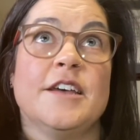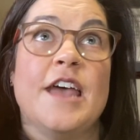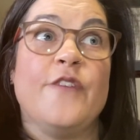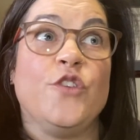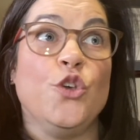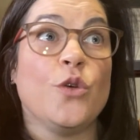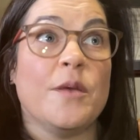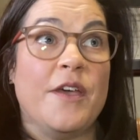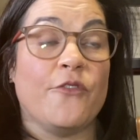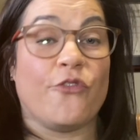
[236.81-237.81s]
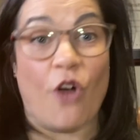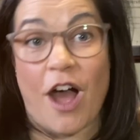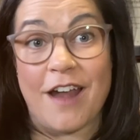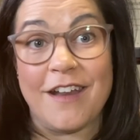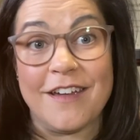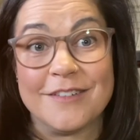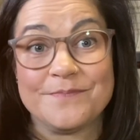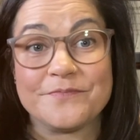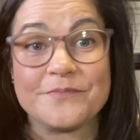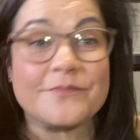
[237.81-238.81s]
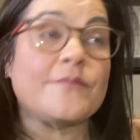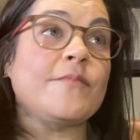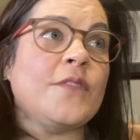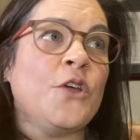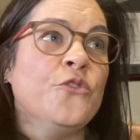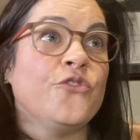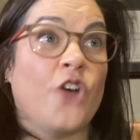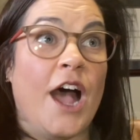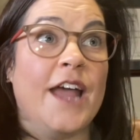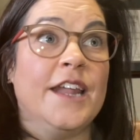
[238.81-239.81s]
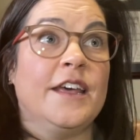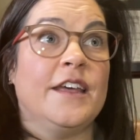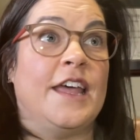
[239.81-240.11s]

if you commit fraud fraud in